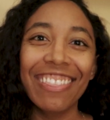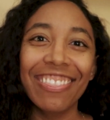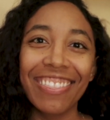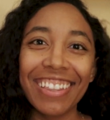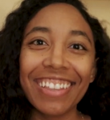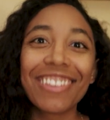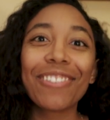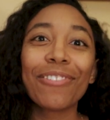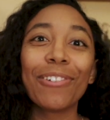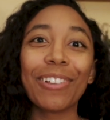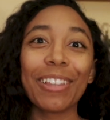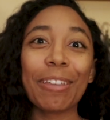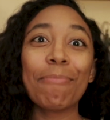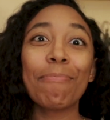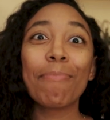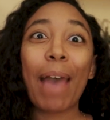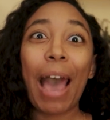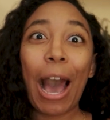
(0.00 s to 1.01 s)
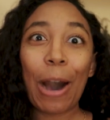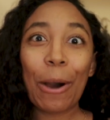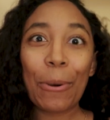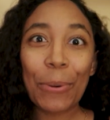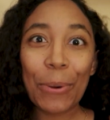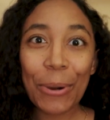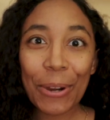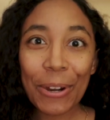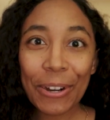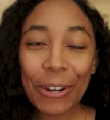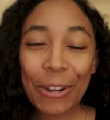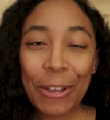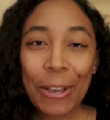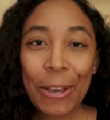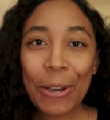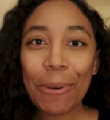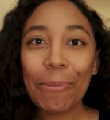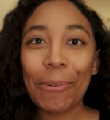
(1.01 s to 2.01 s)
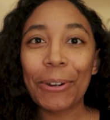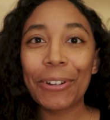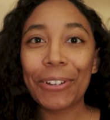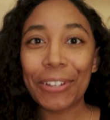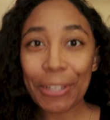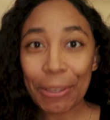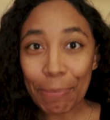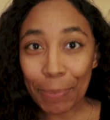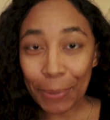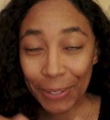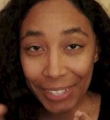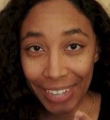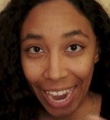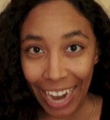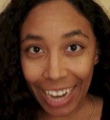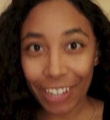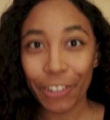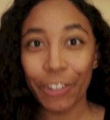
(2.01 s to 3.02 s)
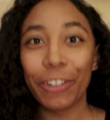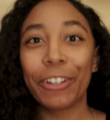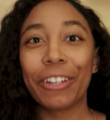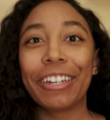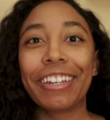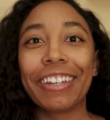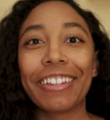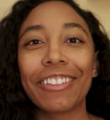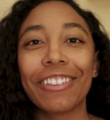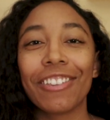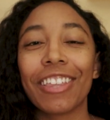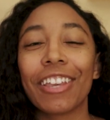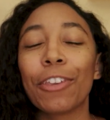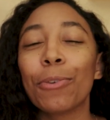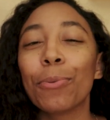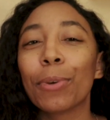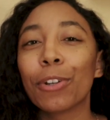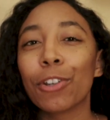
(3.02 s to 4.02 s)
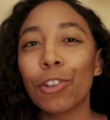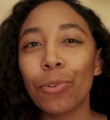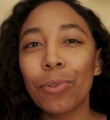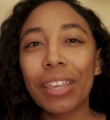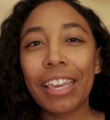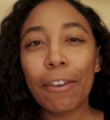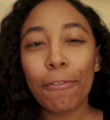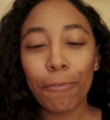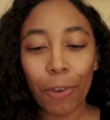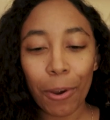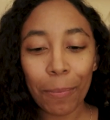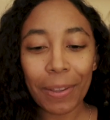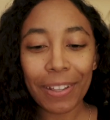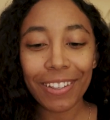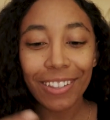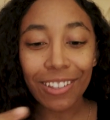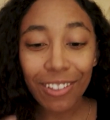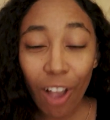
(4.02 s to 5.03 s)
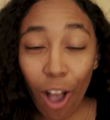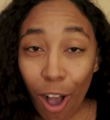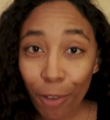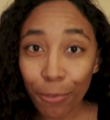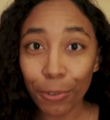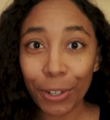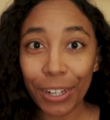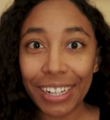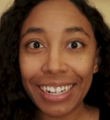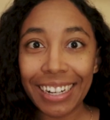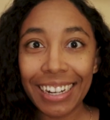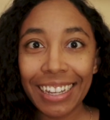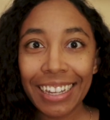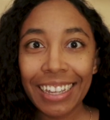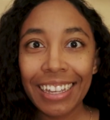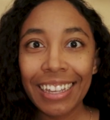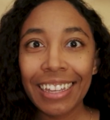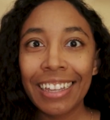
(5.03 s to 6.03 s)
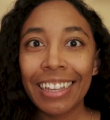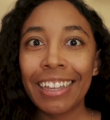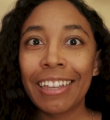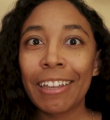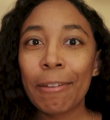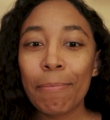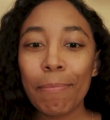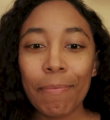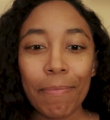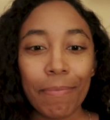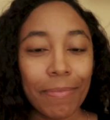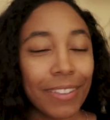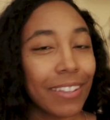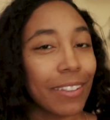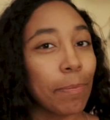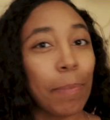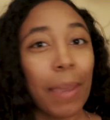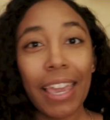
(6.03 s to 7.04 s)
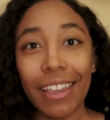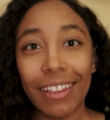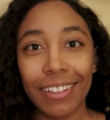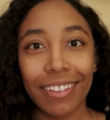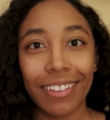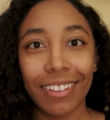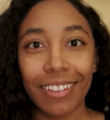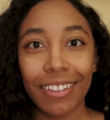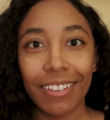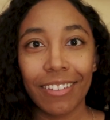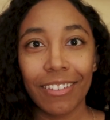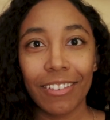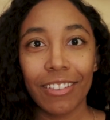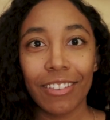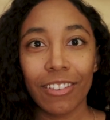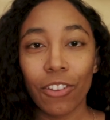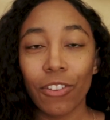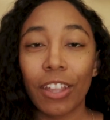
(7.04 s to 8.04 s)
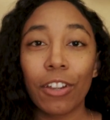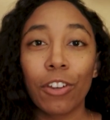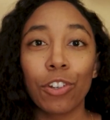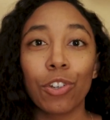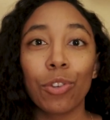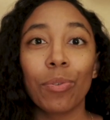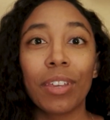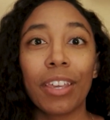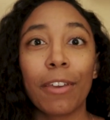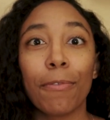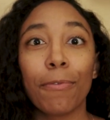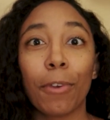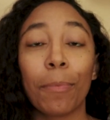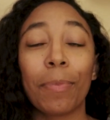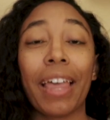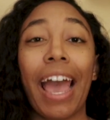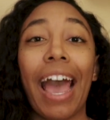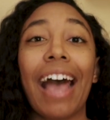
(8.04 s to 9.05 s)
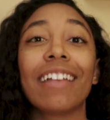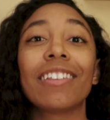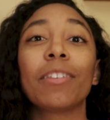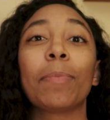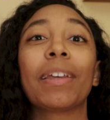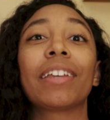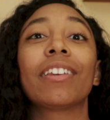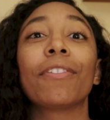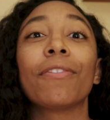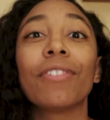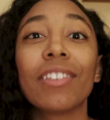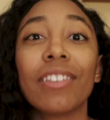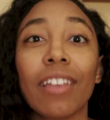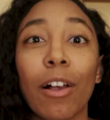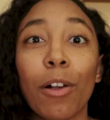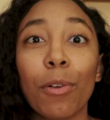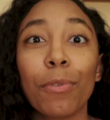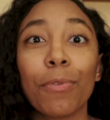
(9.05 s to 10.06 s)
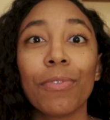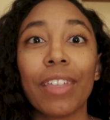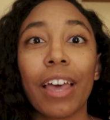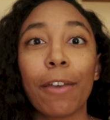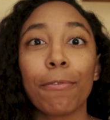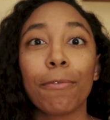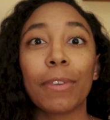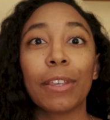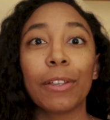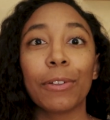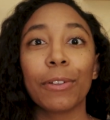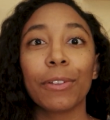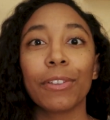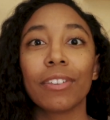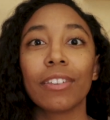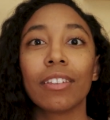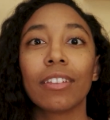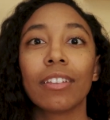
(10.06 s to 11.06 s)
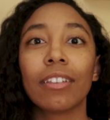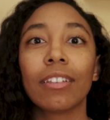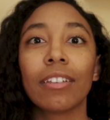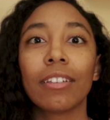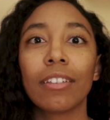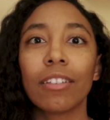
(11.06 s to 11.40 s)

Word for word: and this will empower more deep protection so that you are doing it from a sovereign space, so that you're doing it from the aspect of self that feels